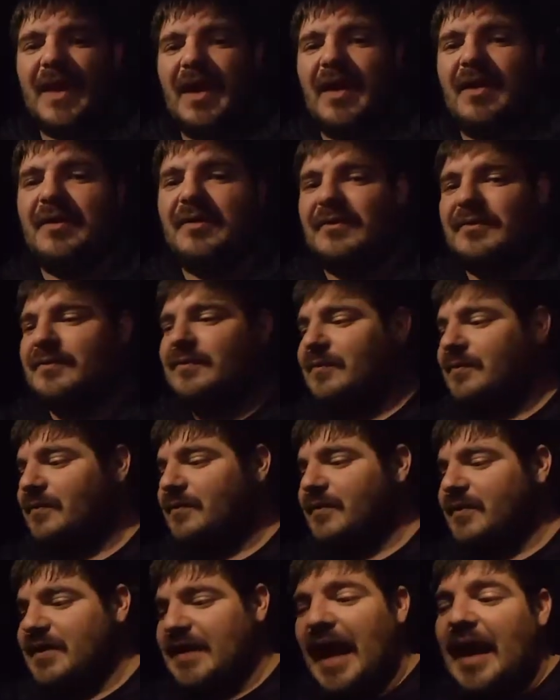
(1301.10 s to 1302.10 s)

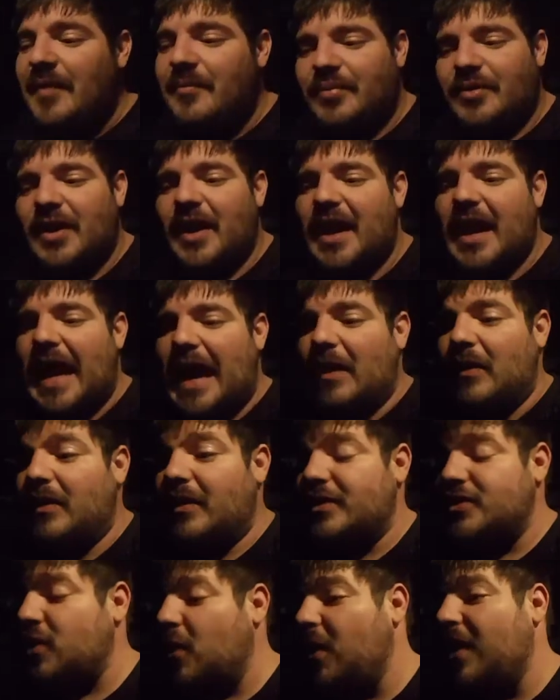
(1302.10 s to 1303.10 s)
gameplay
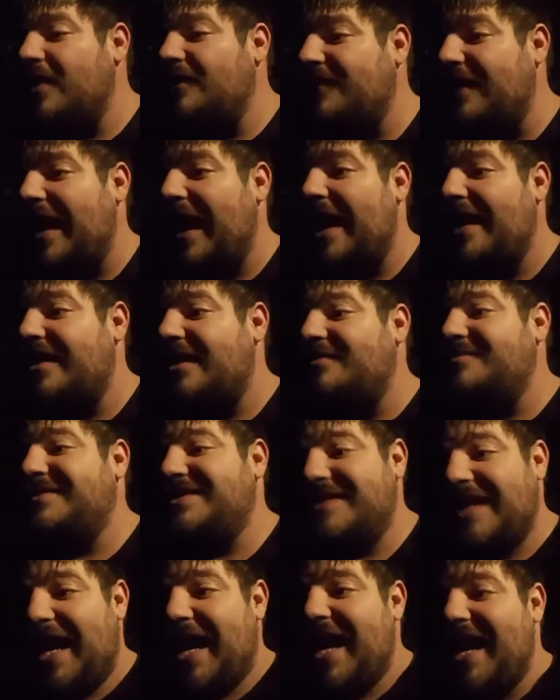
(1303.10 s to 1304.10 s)
hours, or if they end
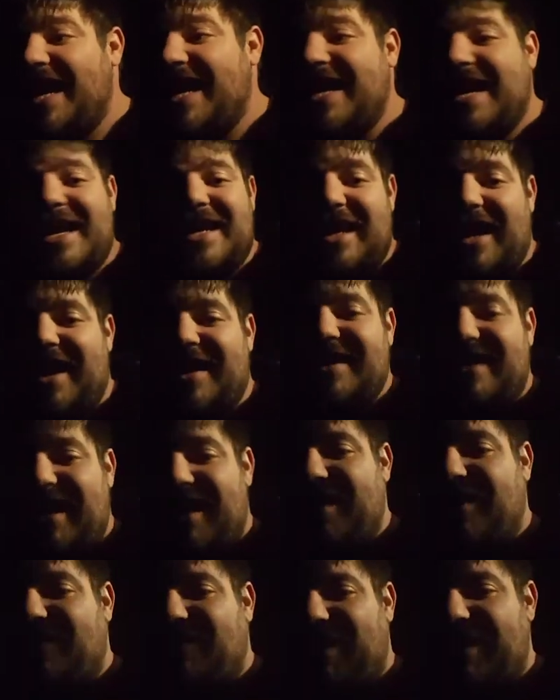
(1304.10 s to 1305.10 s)
up dying and not
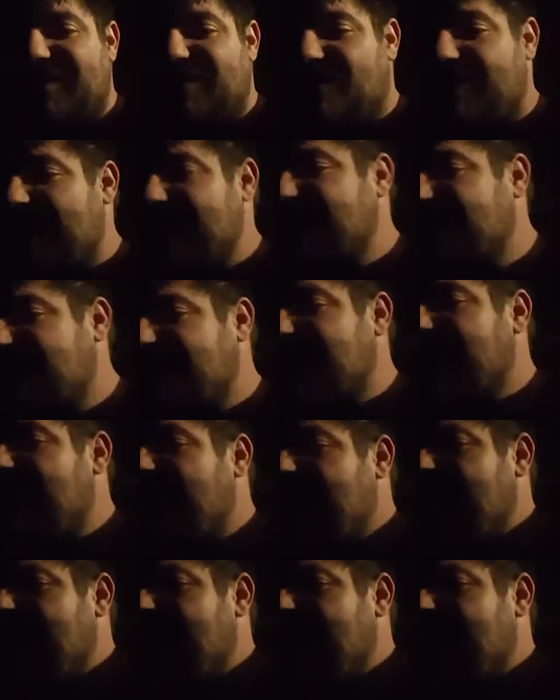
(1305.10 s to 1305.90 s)
getting resurrected,